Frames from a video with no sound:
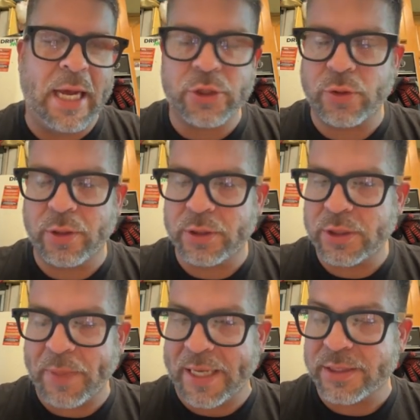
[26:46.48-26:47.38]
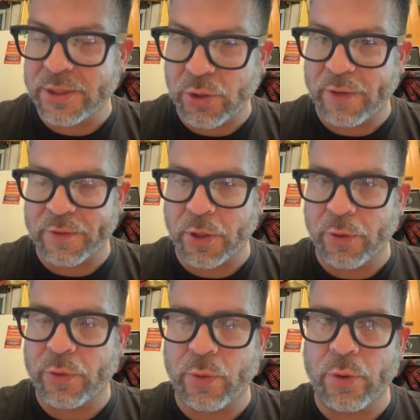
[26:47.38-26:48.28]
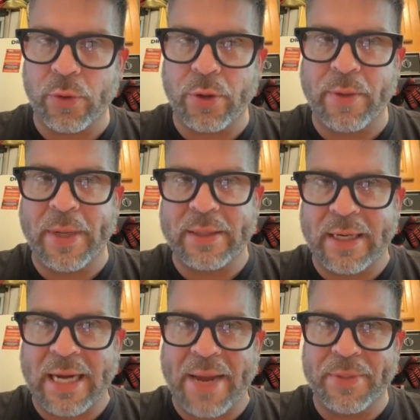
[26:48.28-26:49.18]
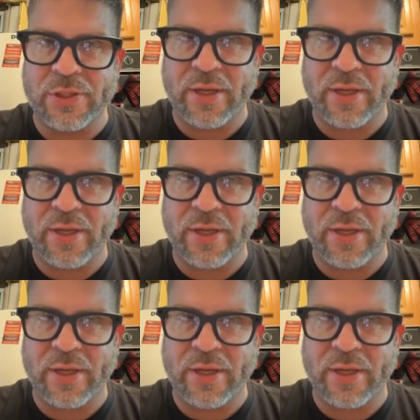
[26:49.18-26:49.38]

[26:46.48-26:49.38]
extra paces you have to go through in order to make that happen.